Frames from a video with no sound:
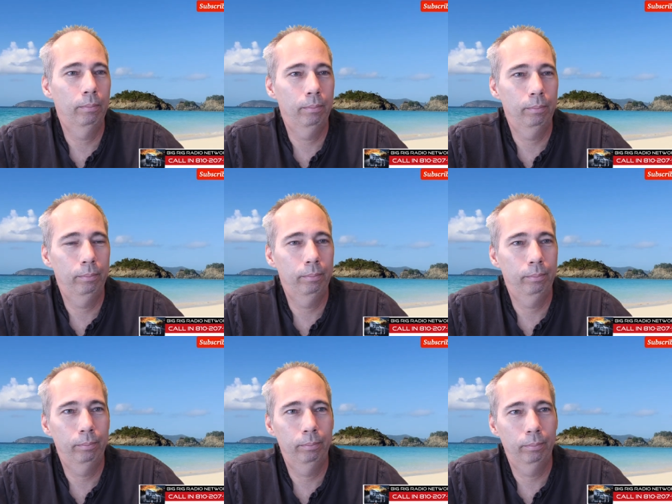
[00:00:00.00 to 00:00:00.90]
seen
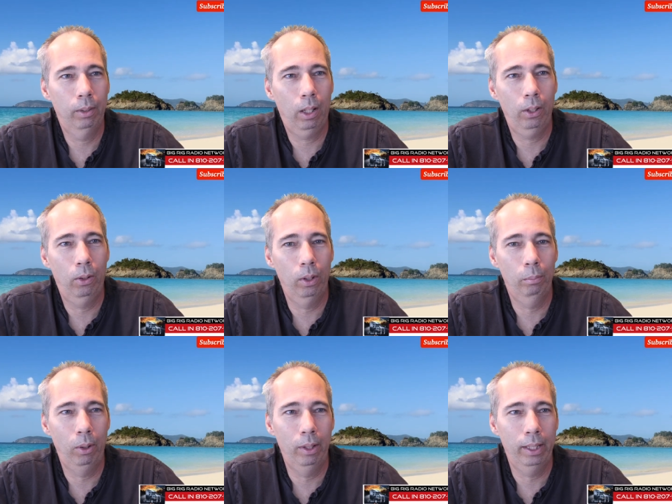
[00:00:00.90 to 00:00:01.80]
it. All the horn
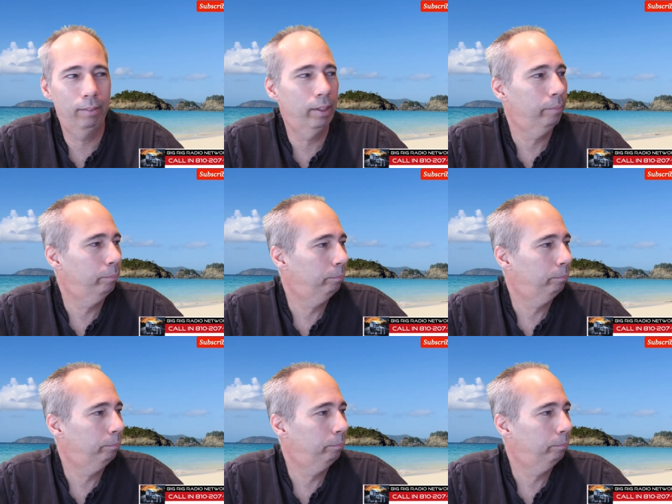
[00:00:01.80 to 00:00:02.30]
blowing and everything.